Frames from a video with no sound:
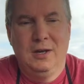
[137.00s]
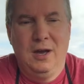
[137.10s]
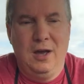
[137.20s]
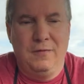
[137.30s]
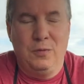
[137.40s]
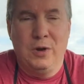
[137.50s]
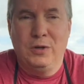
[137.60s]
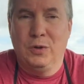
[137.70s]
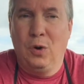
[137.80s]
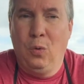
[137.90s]
If you want to
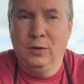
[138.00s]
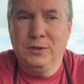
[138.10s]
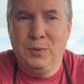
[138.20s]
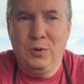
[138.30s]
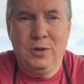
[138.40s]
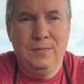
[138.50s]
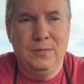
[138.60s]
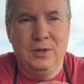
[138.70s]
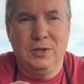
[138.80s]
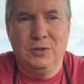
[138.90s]
do a cold smoke,
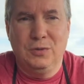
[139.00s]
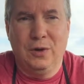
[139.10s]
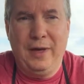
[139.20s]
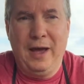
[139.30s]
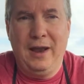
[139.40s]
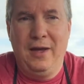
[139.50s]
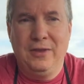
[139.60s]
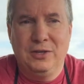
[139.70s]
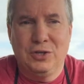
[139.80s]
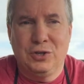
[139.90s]
you can do all that and
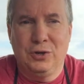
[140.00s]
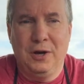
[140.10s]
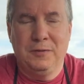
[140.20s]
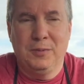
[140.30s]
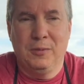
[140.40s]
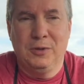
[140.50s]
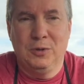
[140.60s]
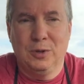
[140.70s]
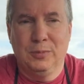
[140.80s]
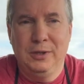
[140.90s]
then just turn off the barbecue
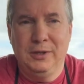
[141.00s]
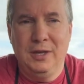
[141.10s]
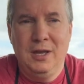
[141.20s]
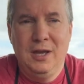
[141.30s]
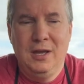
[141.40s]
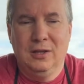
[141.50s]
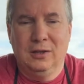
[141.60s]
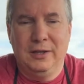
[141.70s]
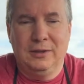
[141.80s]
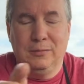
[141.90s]
completely,
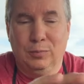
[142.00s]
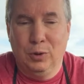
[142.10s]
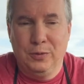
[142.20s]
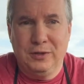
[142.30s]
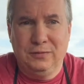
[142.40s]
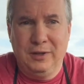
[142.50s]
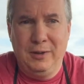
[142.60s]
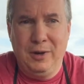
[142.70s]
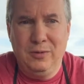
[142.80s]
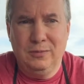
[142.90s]
blow this flame
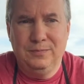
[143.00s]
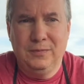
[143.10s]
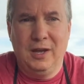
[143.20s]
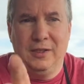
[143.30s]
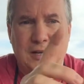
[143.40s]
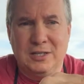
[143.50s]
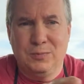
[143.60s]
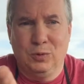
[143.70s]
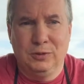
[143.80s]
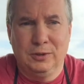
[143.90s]
out and let it
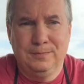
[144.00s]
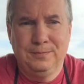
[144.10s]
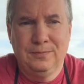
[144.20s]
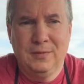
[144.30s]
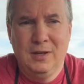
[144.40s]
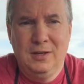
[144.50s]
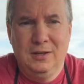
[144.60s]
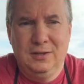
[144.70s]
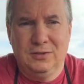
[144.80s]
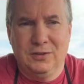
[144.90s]
smolder.
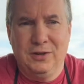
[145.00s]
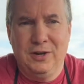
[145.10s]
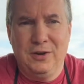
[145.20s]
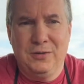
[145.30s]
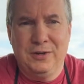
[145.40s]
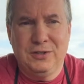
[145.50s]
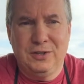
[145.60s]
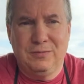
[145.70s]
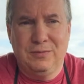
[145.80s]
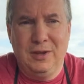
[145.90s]
So there you go. There's
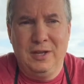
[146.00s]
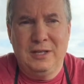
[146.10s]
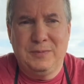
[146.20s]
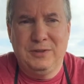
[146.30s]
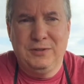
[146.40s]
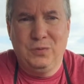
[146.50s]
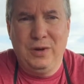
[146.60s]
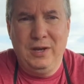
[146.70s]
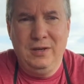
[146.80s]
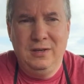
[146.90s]
an inexpensive
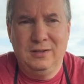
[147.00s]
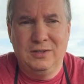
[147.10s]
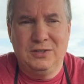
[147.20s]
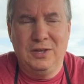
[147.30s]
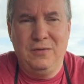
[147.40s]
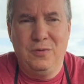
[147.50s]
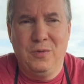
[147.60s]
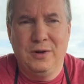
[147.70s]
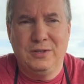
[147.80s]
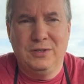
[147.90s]
way to see if you
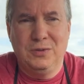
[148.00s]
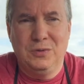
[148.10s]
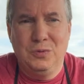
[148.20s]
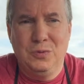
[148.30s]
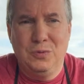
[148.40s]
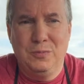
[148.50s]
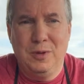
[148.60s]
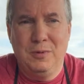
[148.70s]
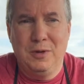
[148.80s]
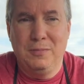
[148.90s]
want to
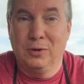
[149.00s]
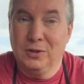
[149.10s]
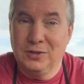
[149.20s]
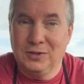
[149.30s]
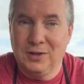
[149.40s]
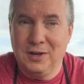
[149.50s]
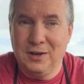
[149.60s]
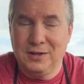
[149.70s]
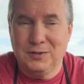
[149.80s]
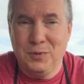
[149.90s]
maybe purchase
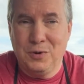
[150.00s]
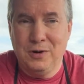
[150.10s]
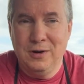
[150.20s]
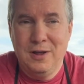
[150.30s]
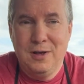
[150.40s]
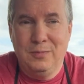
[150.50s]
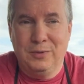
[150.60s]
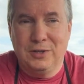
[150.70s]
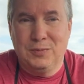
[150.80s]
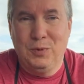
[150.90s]
a smoker. But
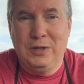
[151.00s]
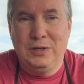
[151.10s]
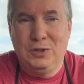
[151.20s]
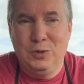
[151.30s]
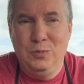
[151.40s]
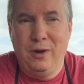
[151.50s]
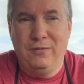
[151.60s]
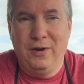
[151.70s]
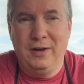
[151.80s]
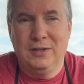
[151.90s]
the smoking tube, I
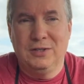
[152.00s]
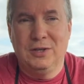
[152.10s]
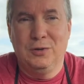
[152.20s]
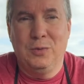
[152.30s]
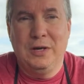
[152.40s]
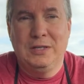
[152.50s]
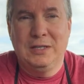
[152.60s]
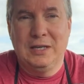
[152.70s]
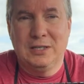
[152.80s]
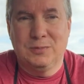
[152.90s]
find, is a good way to
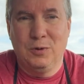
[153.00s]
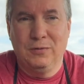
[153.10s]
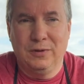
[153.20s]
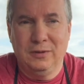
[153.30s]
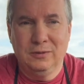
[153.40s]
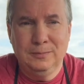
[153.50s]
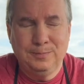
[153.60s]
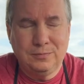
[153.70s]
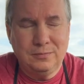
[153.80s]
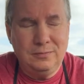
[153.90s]
get smoked flavor.
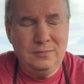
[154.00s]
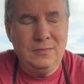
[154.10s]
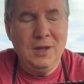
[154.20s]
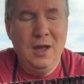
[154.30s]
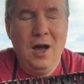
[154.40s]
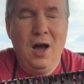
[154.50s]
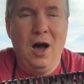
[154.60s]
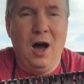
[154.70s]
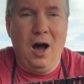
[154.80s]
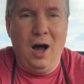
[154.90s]

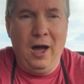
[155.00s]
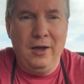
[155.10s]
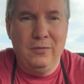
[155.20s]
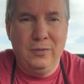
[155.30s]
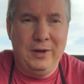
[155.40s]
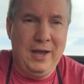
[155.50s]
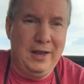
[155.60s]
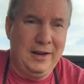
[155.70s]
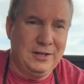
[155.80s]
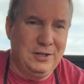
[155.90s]
I went ahead
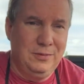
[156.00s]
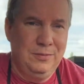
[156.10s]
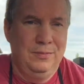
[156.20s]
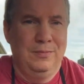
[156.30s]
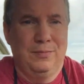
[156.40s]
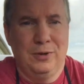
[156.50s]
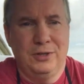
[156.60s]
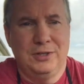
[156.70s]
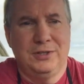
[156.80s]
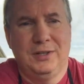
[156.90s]
and actually
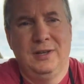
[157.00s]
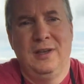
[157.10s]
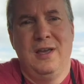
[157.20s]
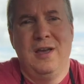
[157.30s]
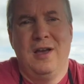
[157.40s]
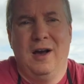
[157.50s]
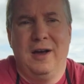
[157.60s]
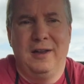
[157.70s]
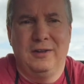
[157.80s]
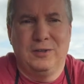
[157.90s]
purchased
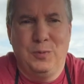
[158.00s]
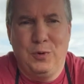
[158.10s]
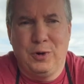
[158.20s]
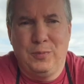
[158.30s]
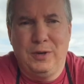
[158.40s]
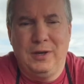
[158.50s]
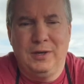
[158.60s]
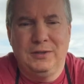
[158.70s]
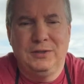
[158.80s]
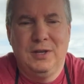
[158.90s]
a smoker
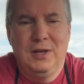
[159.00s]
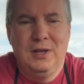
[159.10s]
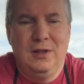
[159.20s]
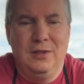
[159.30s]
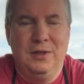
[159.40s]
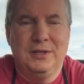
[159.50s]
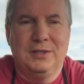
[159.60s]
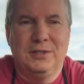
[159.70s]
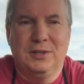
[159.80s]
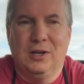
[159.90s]
because this
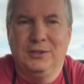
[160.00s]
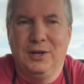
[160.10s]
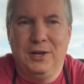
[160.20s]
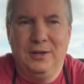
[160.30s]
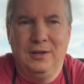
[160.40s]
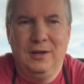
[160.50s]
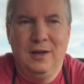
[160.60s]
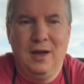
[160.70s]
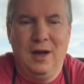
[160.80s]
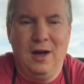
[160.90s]
is all done
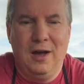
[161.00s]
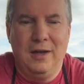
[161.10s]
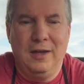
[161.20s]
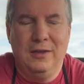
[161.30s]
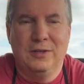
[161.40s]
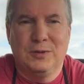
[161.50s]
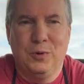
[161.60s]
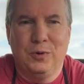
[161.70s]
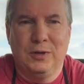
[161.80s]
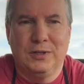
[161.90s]
in the
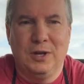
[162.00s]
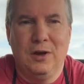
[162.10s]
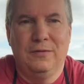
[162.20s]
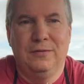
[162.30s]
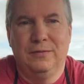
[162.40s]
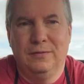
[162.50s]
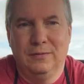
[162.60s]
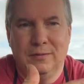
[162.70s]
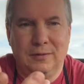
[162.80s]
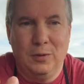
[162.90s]
smoker itself.
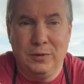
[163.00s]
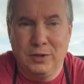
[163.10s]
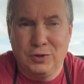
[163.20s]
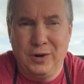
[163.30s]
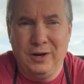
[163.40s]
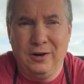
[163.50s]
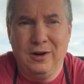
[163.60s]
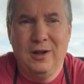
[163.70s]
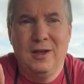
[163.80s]
Now with a Traeger,